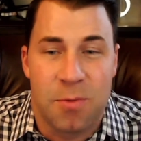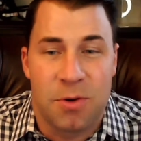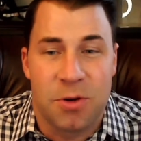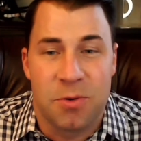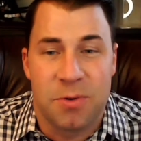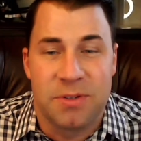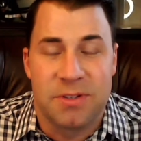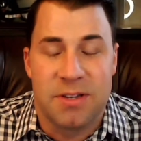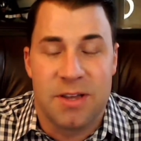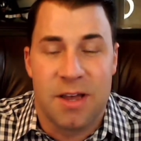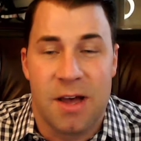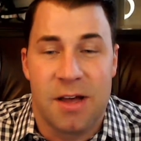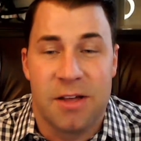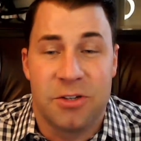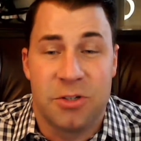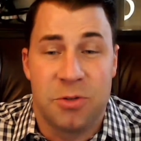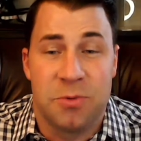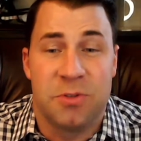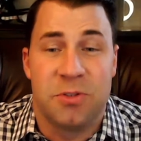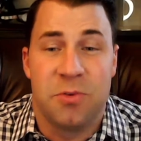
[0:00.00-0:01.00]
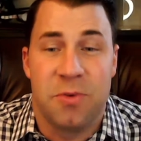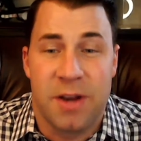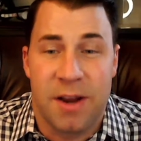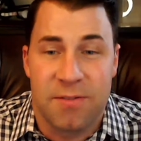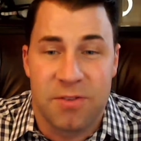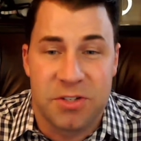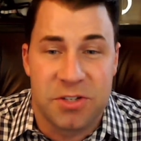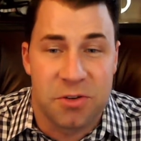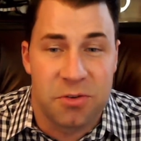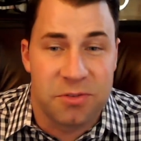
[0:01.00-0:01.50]
were doing. She was doing
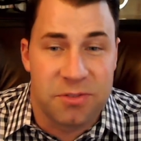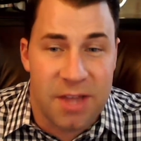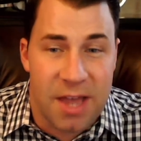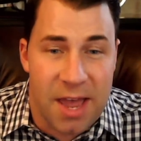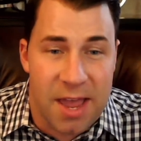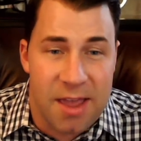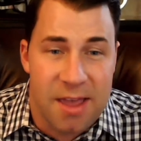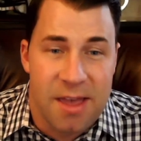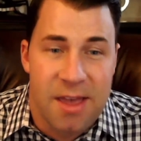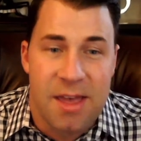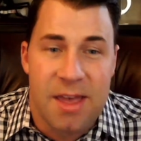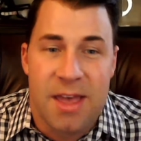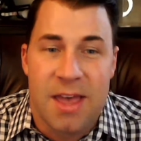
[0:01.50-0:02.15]
every single day.